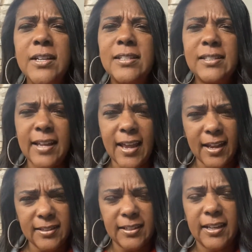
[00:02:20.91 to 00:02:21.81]

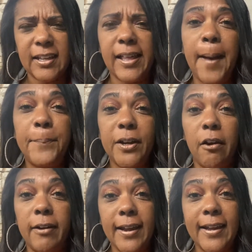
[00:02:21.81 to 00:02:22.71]
Standing, clapping
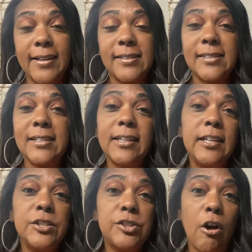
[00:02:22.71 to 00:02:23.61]
our hands,
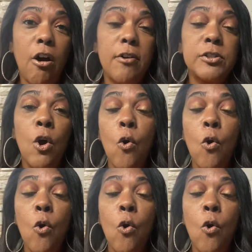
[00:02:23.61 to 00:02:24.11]
singing songs,